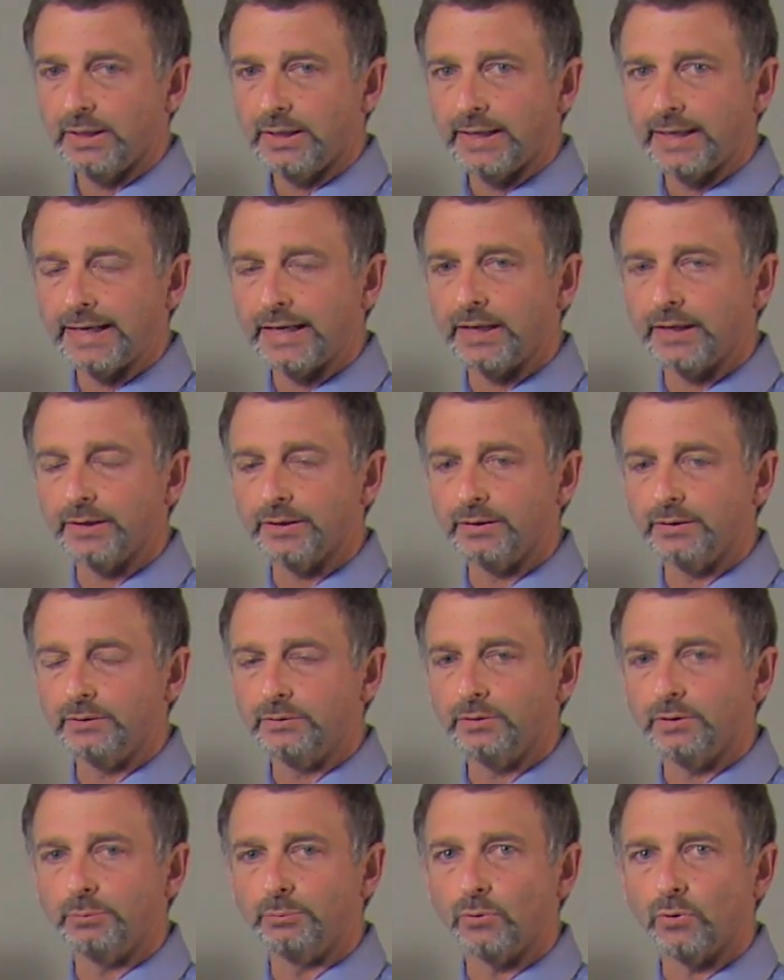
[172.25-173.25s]
And
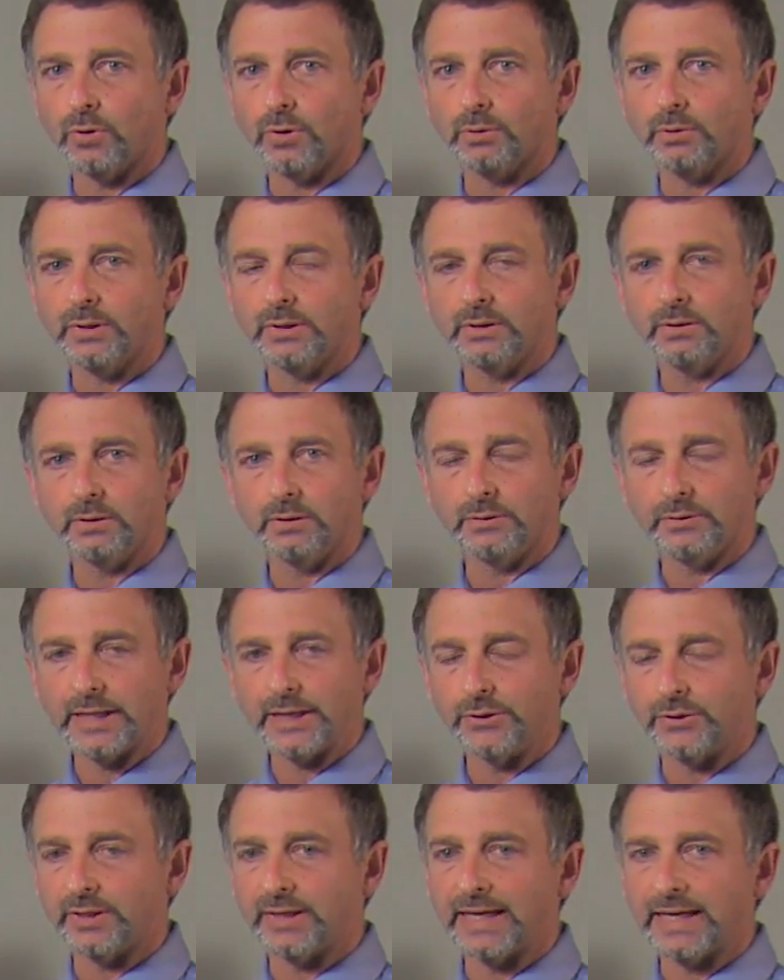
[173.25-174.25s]
the more that
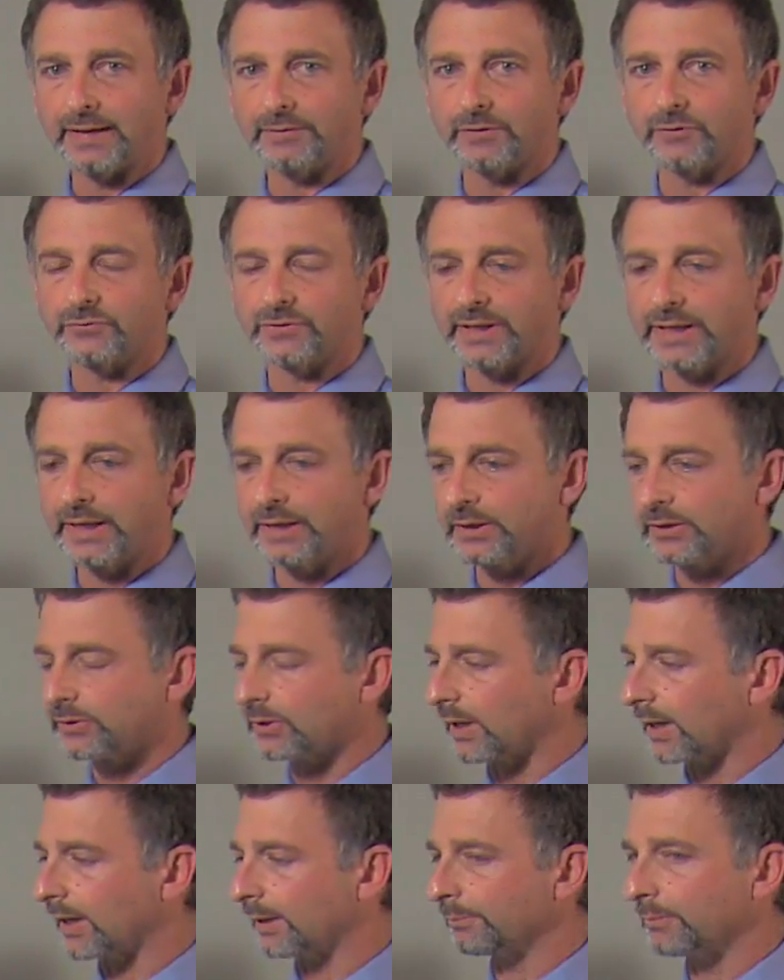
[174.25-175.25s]
you can have this ahead of
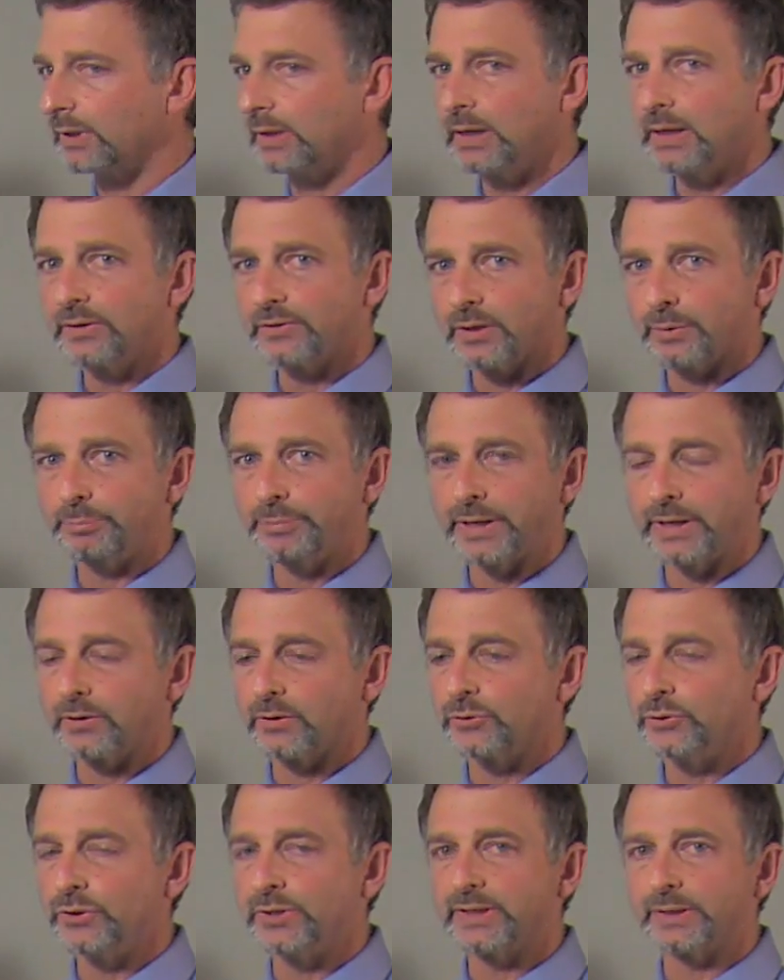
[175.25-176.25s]
time, the
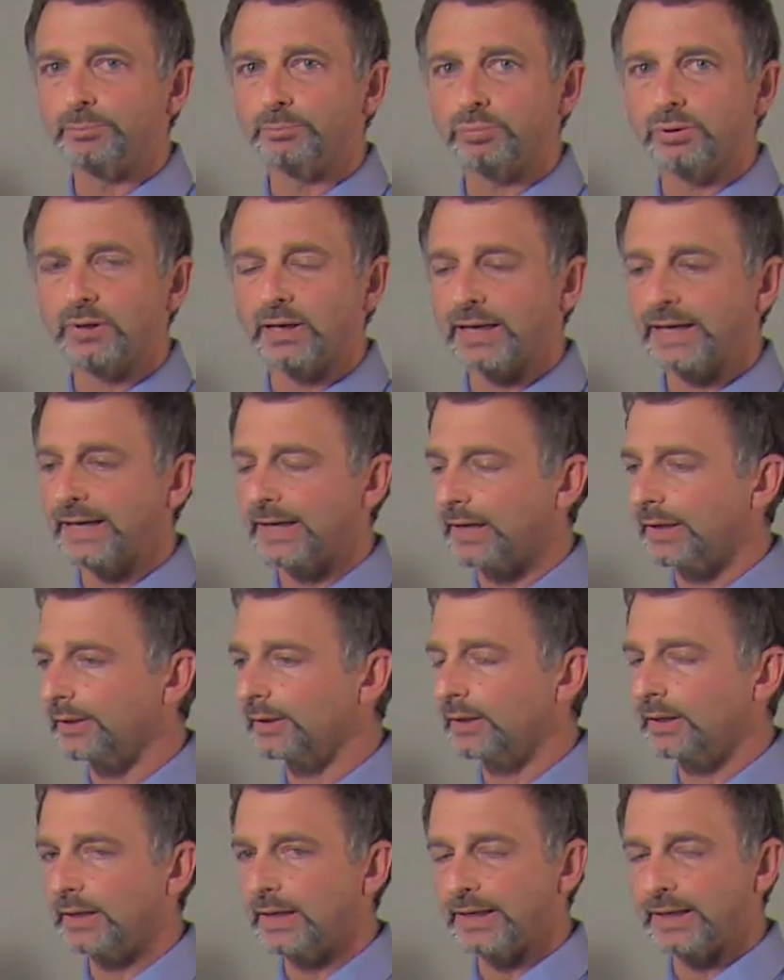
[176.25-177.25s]
better you can
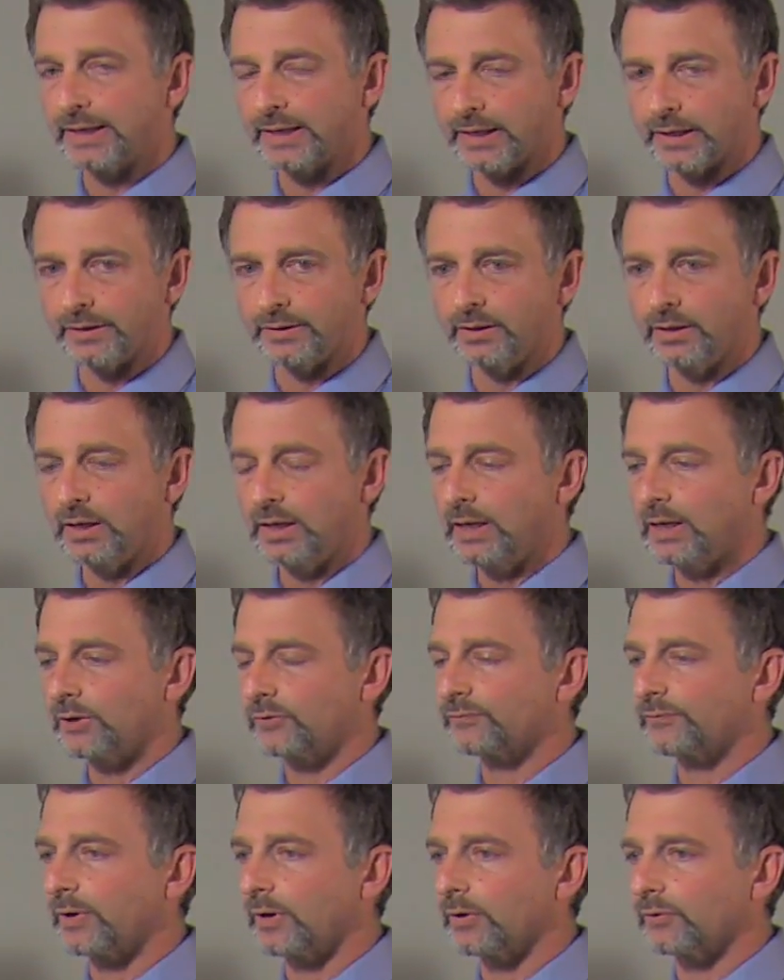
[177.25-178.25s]
plan ahead
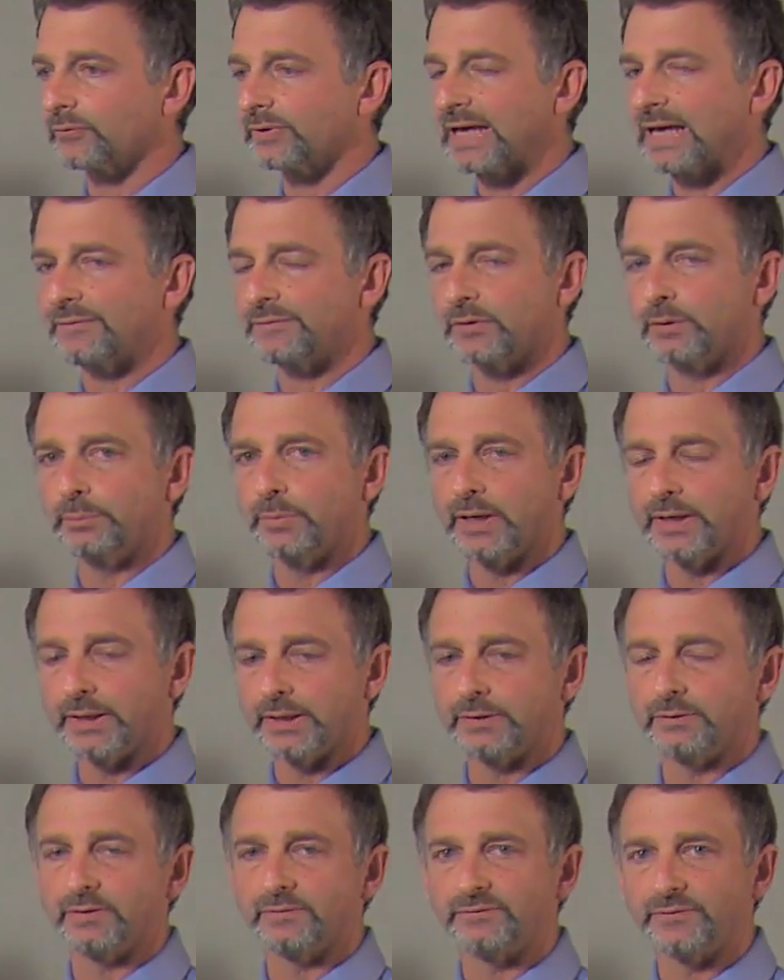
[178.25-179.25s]
as far as having the
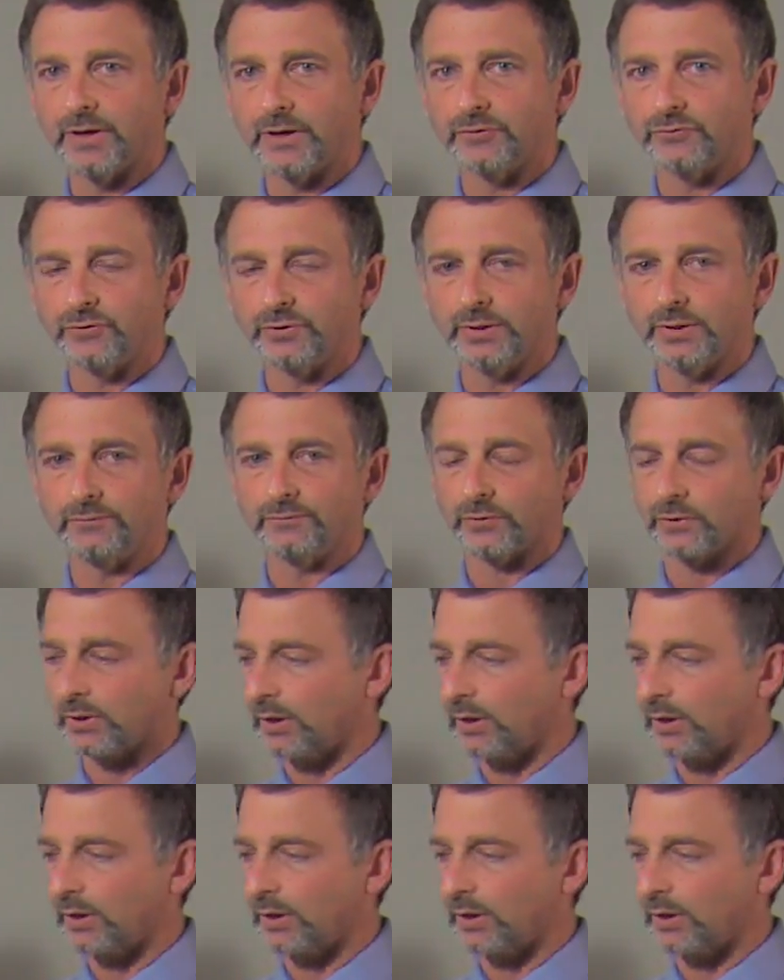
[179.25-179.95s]
money, the funds you need for